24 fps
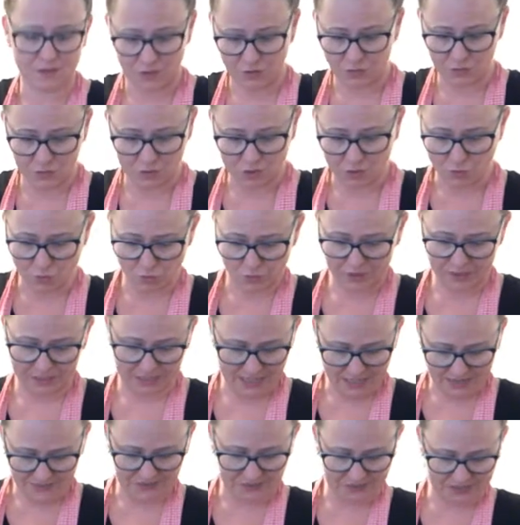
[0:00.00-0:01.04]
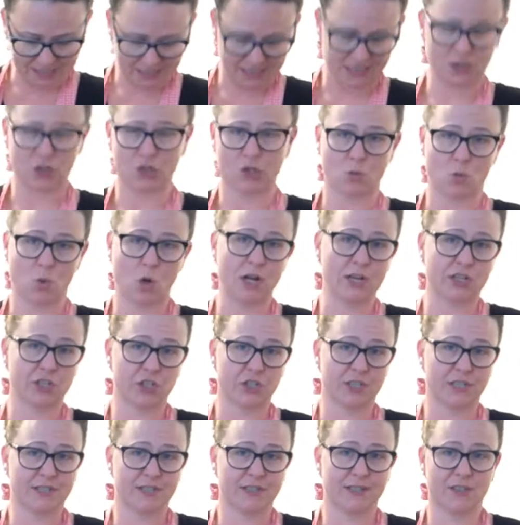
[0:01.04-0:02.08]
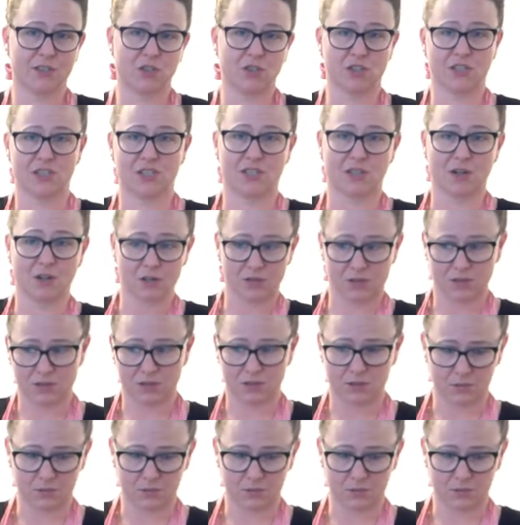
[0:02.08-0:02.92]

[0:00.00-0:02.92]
You don't really have to sit here and watch it. It's just awful.